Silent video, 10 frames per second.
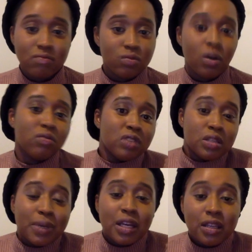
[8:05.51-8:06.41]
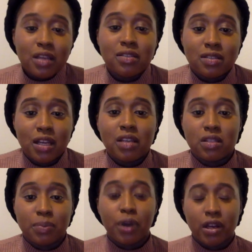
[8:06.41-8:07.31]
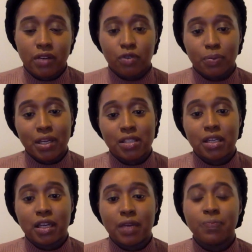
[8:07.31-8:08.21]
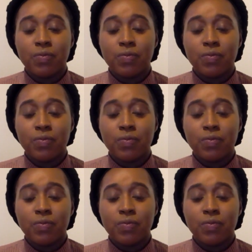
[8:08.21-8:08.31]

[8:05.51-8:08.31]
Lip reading: well, as many years as they supplied it for, basically.